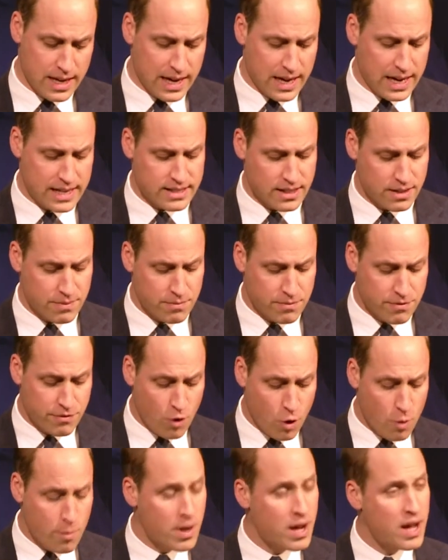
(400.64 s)
As a
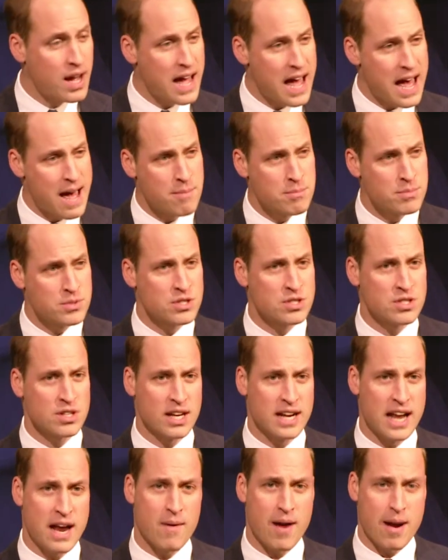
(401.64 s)
former HEMS
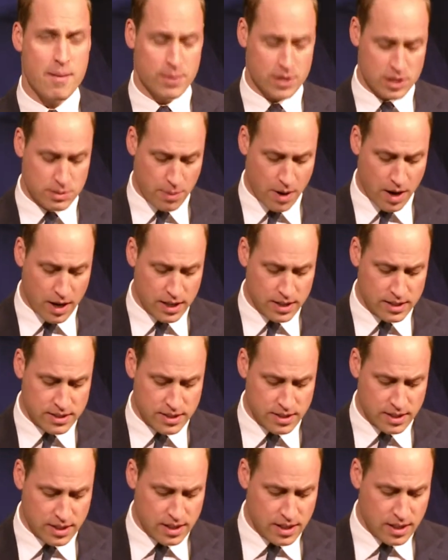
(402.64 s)
and air ambulance
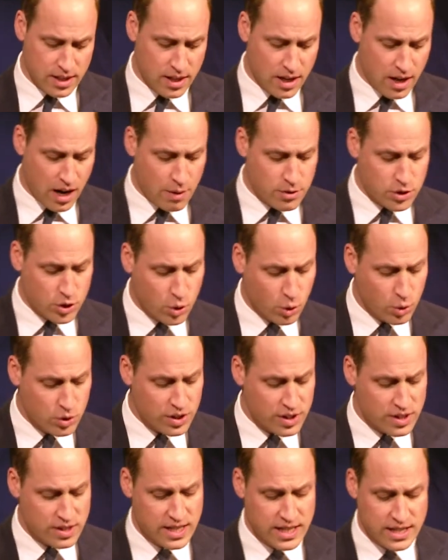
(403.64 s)
pilot, I was called to
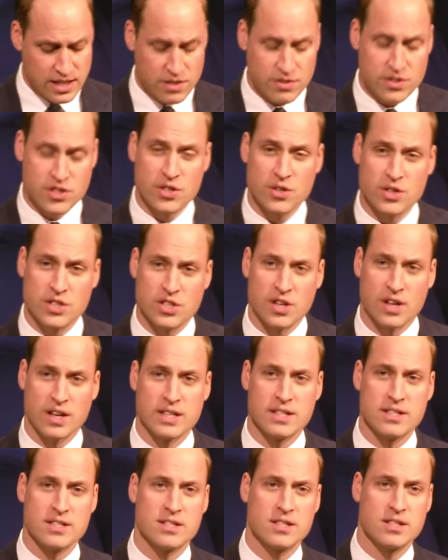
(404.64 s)
the scenes of
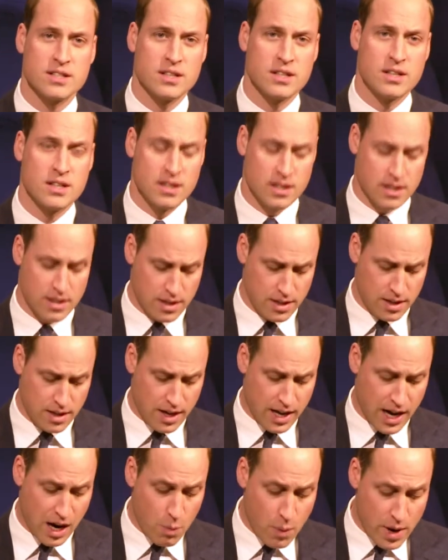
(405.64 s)
suicides,
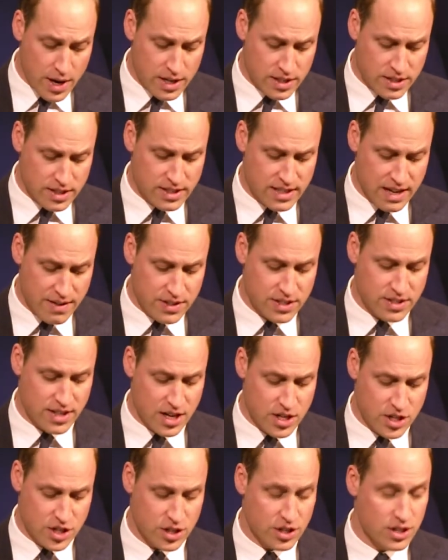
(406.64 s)
and I witnessed the
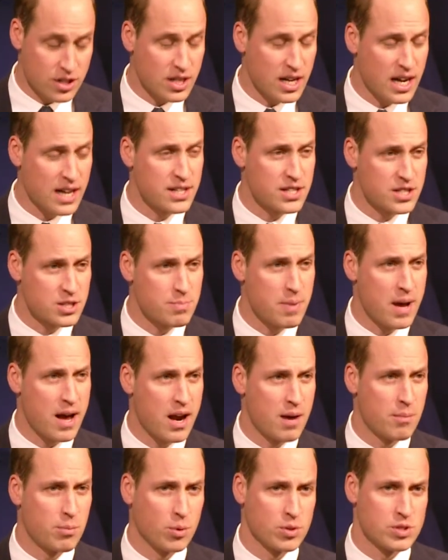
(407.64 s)
devastation and
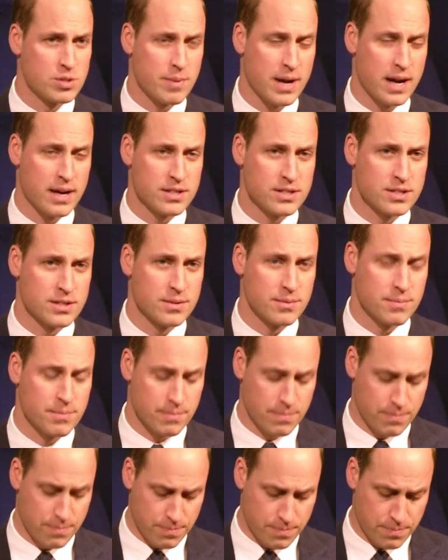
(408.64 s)
despair it brought about.
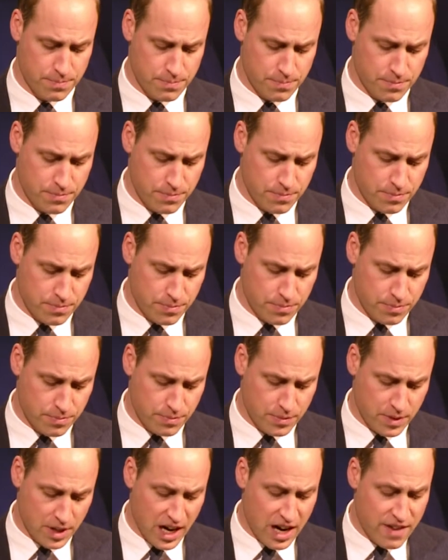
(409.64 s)

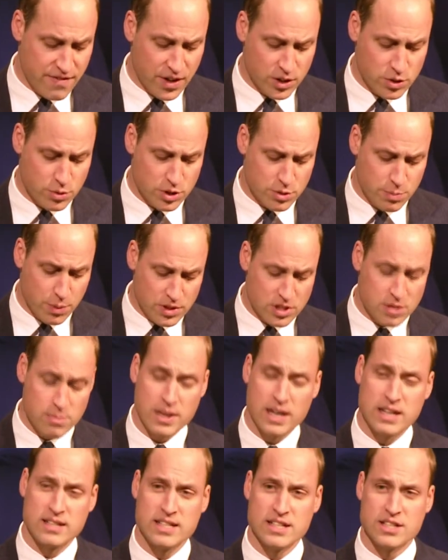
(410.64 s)
And I felt a
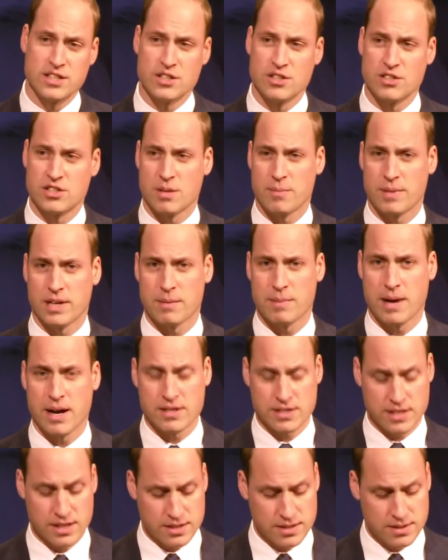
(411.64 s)
responsibility to do something
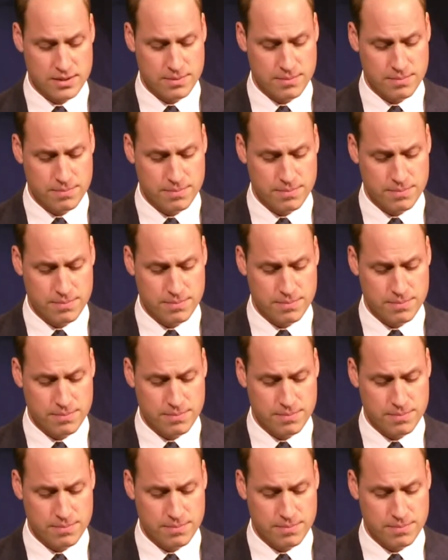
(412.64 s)
about it.